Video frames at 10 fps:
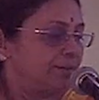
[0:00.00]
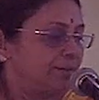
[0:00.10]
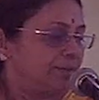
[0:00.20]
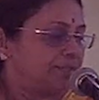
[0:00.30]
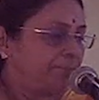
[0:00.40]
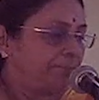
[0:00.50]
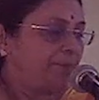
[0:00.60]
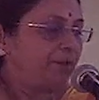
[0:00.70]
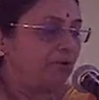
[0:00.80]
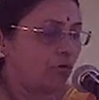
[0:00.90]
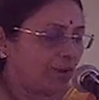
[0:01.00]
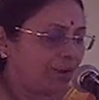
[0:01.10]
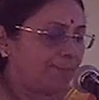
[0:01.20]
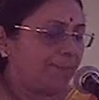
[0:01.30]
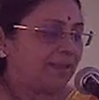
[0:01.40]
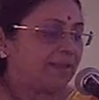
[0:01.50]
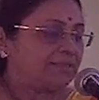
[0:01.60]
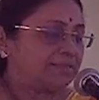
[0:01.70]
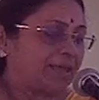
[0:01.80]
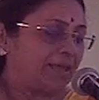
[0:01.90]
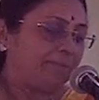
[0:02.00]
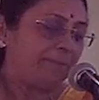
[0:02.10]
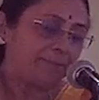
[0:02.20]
The temple, royal palace, and